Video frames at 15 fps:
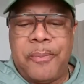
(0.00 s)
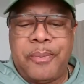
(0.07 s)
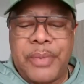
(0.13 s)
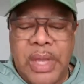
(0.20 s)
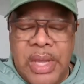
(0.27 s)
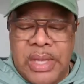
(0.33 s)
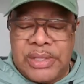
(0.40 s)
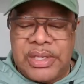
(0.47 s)

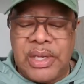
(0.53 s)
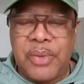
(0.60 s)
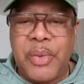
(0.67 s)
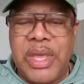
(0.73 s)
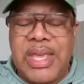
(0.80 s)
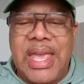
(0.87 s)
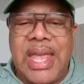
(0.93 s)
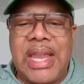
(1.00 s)
See, we
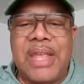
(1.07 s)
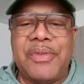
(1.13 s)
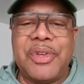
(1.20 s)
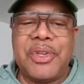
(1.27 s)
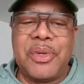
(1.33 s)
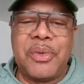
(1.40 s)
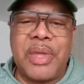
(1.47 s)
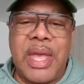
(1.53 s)
can't even do
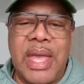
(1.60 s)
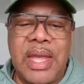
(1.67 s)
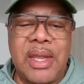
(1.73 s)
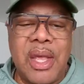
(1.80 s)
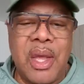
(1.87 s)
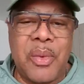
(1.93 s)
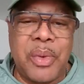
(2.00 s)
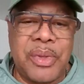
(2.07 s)
that
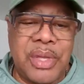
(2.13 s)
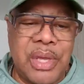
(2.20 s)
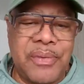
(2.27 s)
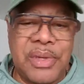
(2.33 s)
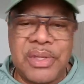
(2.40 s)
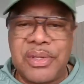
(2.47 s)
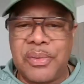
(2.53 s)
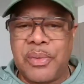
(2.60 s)
with giving
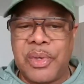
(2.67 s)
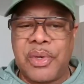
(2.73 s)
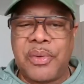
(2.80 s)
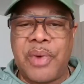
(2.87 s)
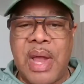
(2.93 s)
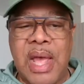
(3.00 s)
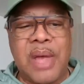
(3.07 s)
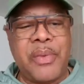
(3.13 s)
someone a
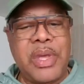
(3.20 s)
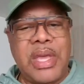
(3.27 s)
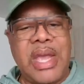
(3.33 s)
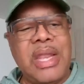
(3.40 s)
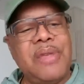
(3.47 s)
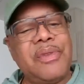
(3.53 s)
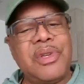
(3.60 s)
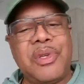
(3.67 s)
ride. We can't
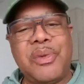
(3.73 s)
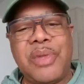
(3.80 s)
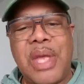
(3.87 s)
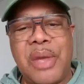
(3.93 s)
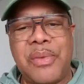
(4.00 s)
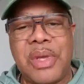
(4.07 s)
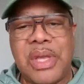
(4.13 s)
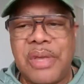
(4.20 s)
even do that with
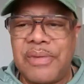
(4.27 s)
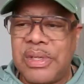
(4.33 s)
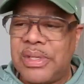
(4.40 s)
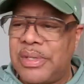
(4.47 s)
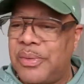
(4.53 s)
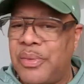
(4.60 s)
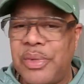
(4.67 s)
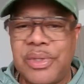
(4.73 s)
giving
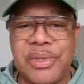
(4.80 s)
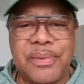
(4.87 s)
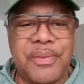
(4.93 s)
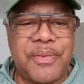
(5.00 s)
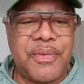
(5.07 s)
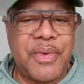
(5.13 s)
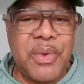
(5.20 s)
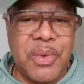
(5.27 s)
someone some
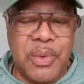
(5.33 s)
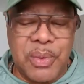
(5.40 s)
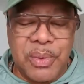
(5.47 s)
food.